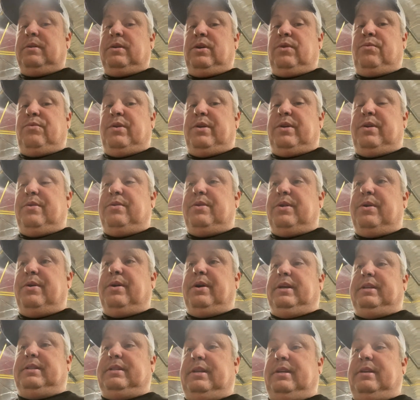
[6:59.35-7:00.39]
when you do
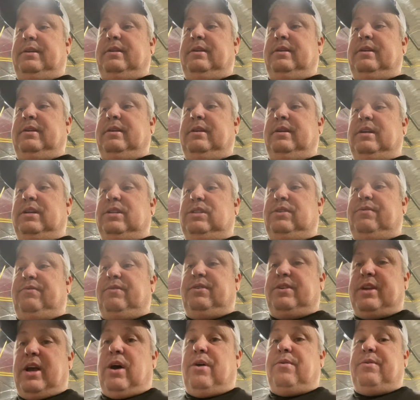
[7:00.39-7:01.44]
it. Because if you
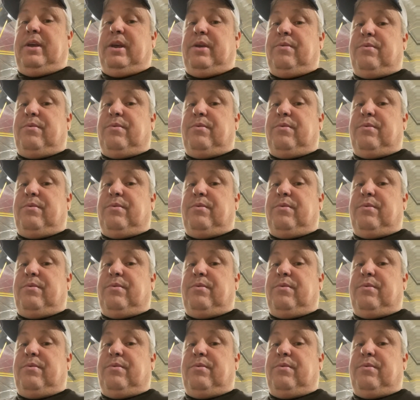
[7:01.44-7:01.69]
don't, it